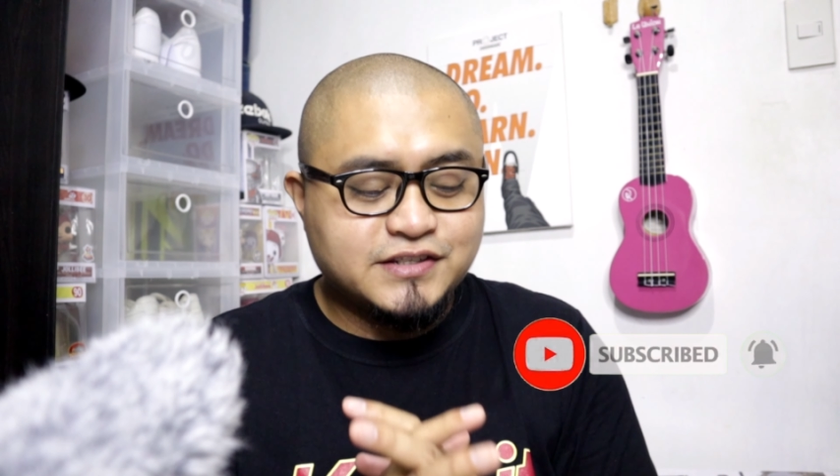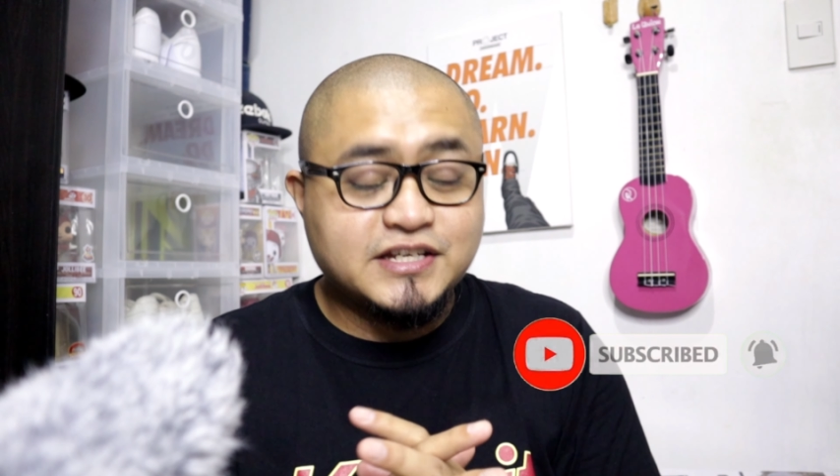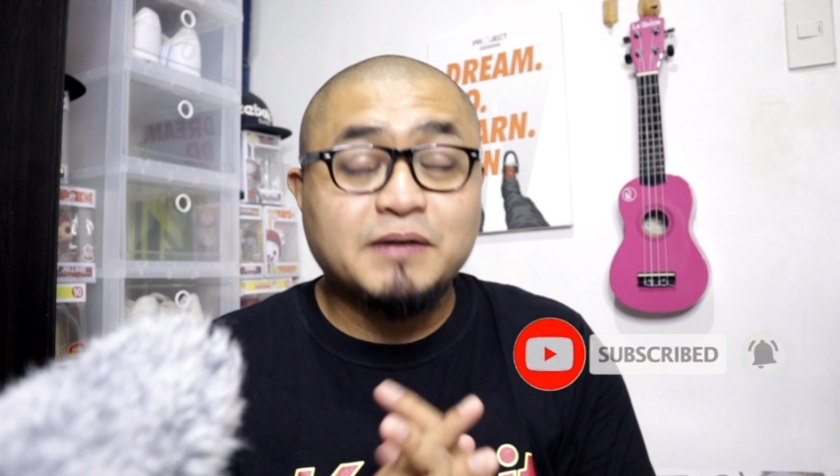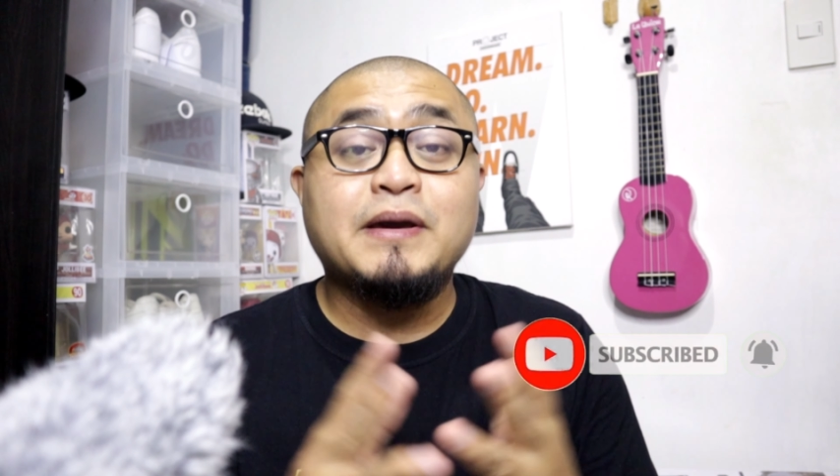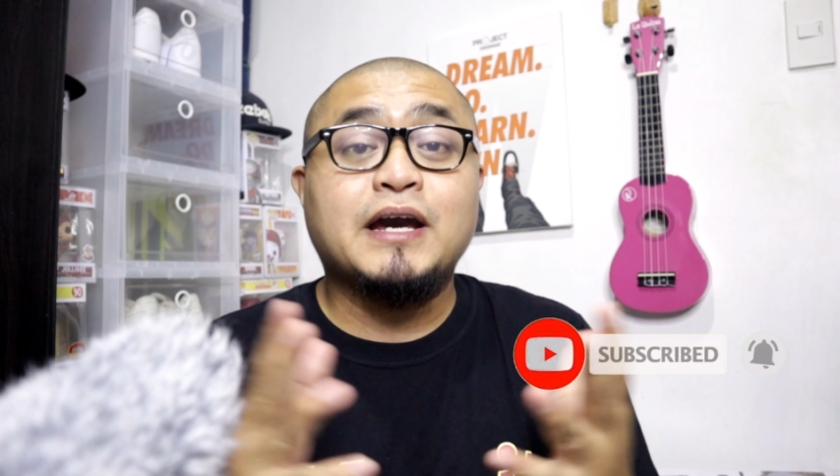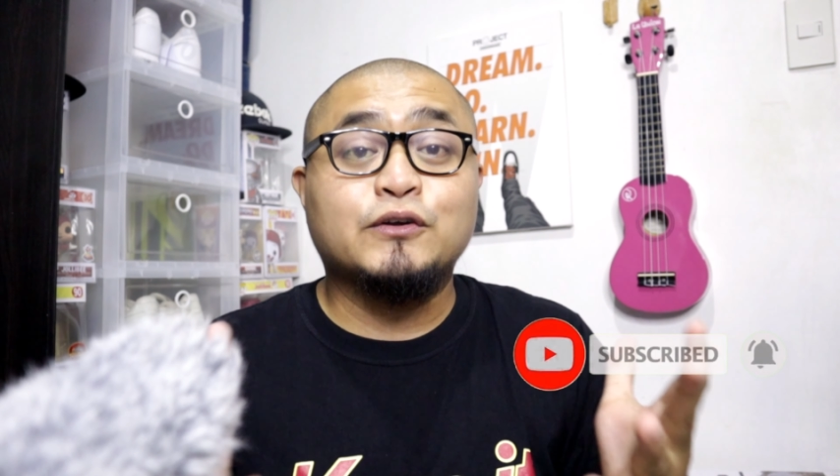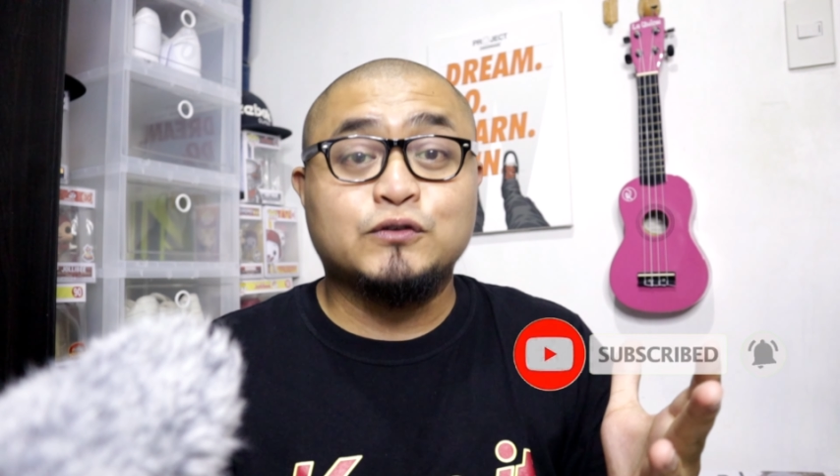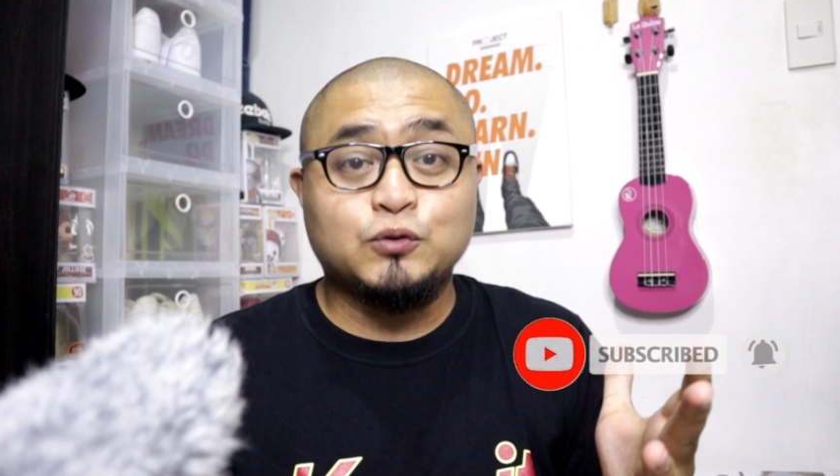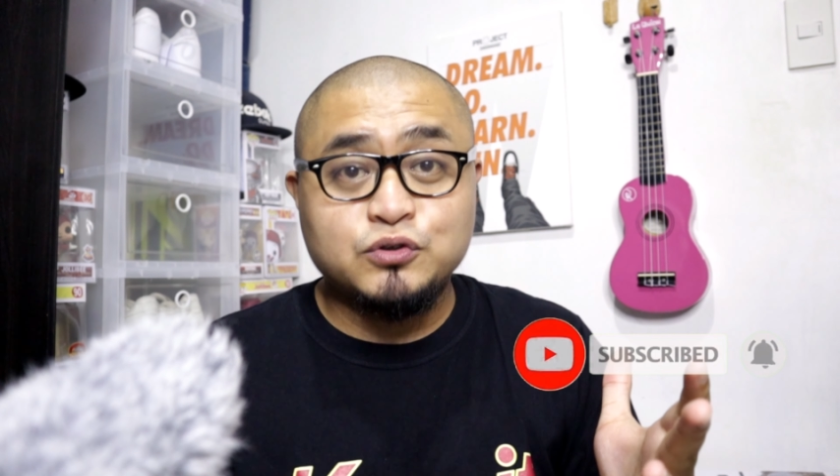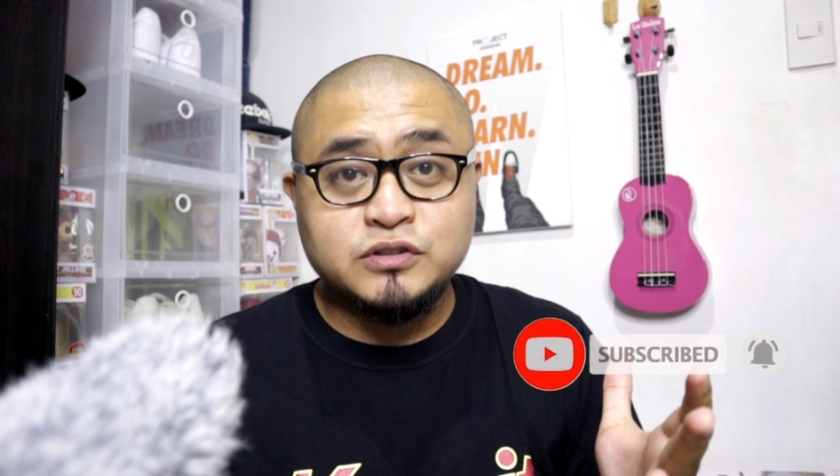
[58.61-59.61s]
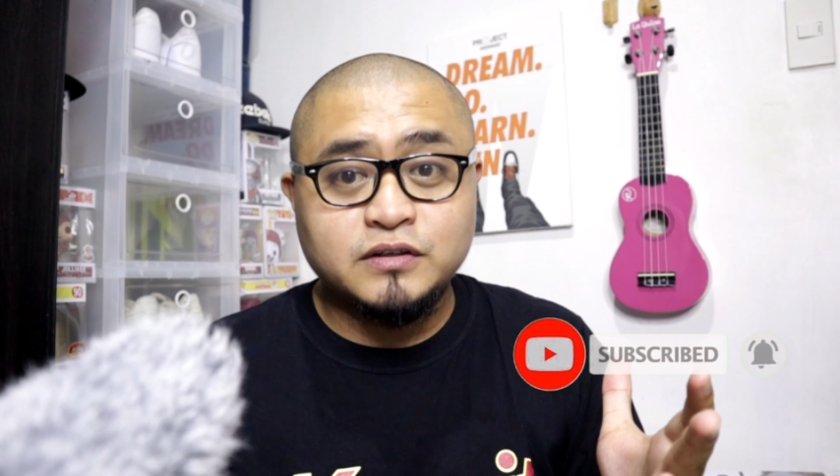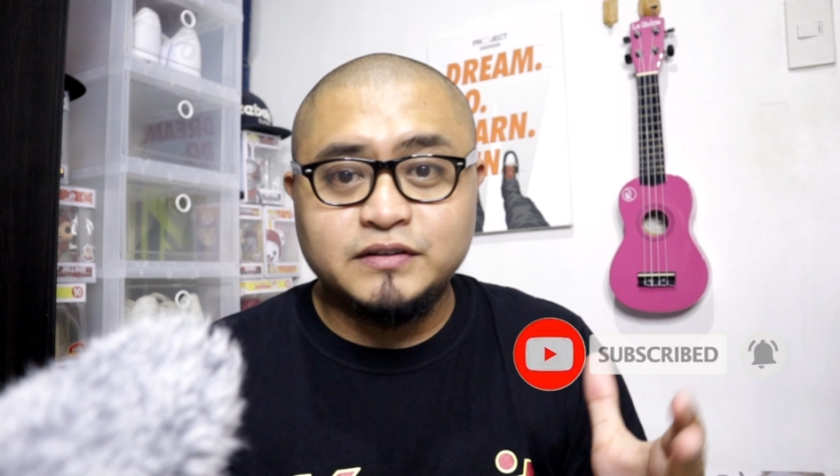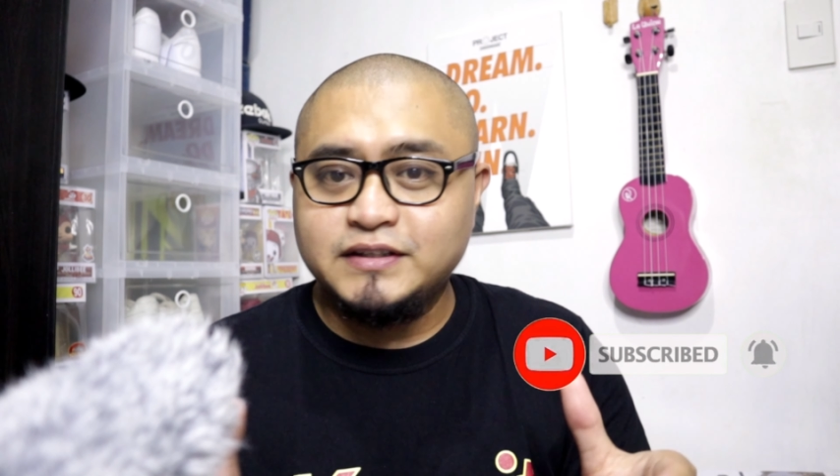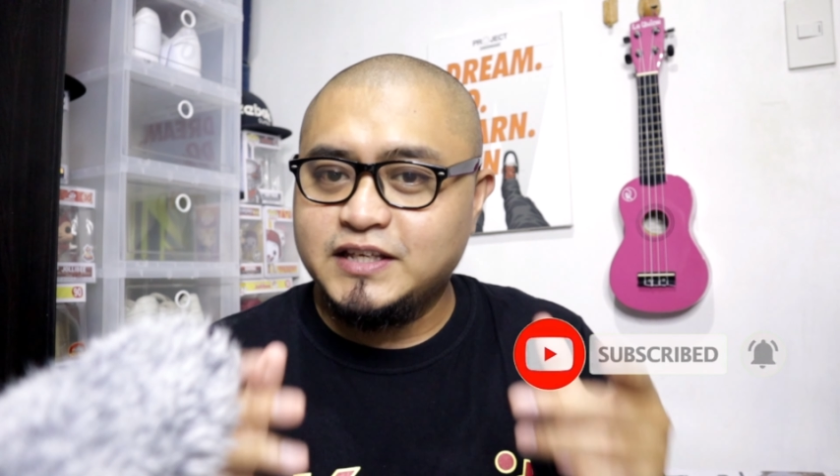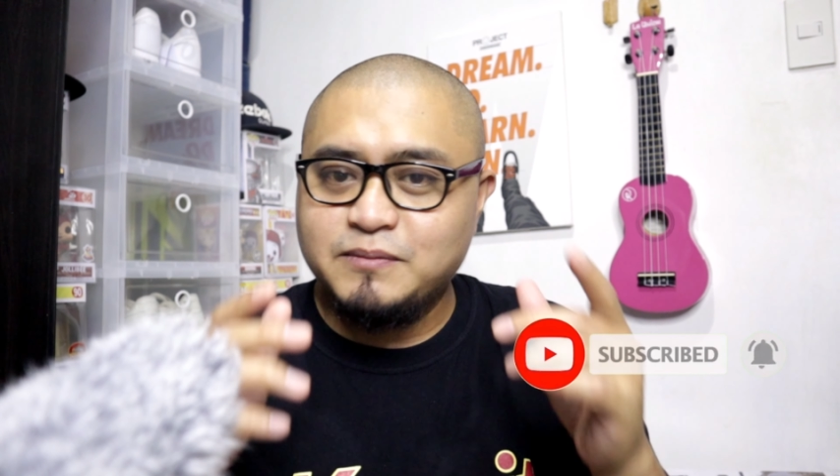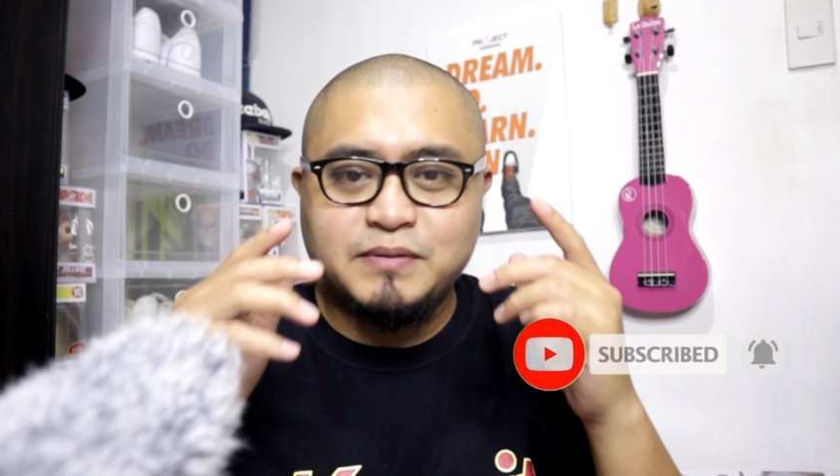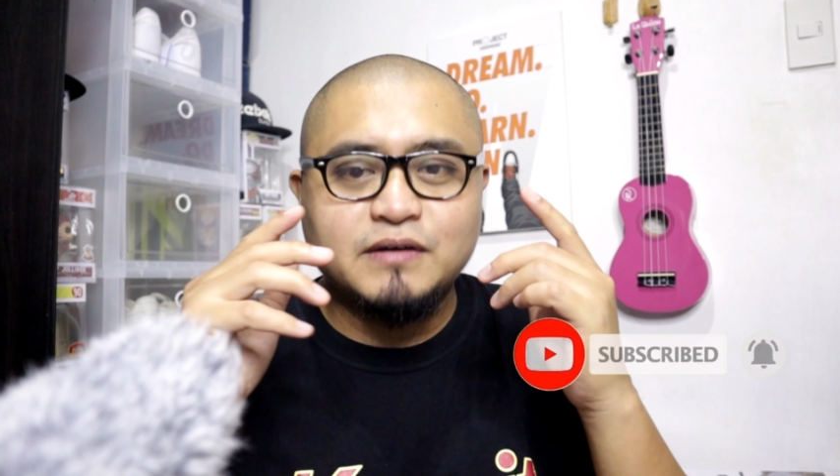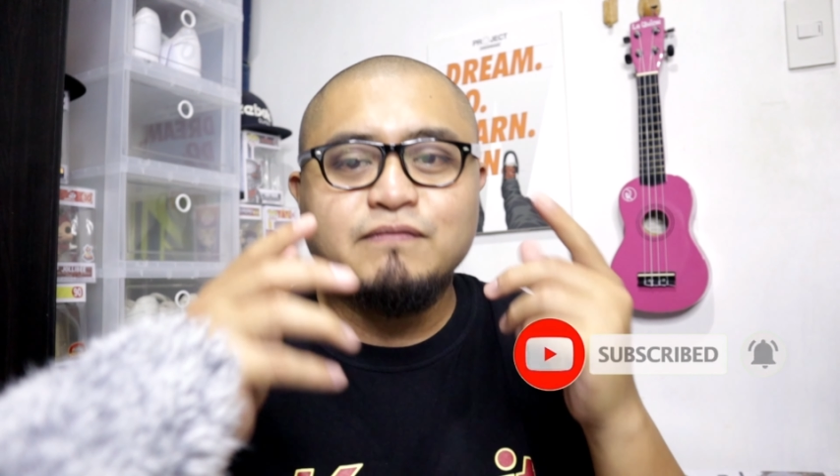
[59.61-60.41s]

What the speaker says: Check my other socials and give me a